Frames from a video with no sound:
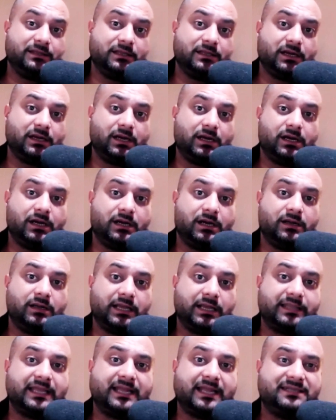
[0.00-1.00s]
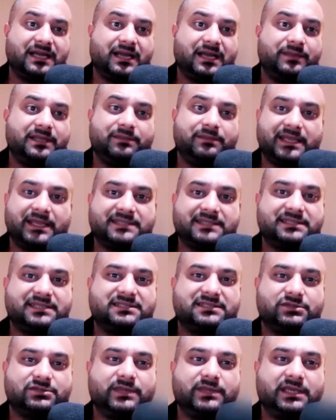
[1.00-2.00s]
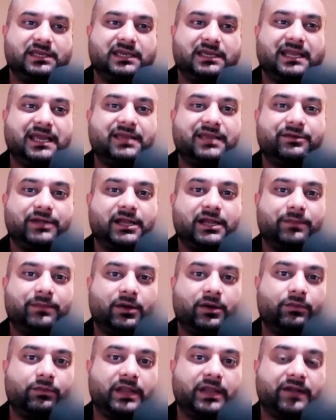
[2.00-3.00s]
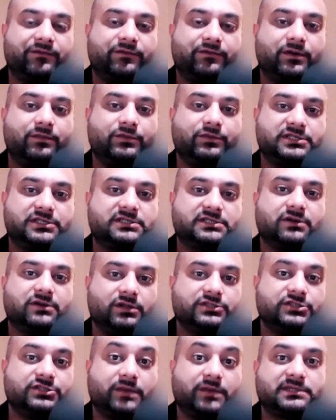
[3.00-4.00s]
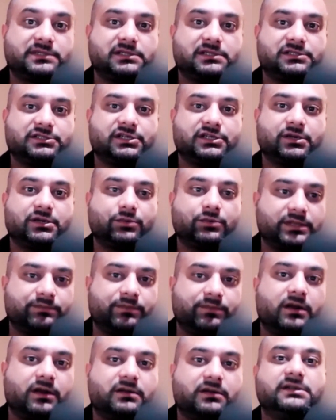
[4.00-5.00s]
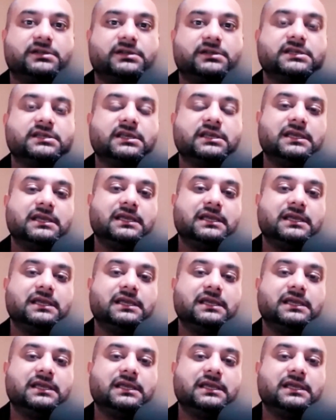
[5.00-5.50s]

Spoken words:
At that time, it made sense to me. And I created my own platform, which is called Job Skills Share with partners.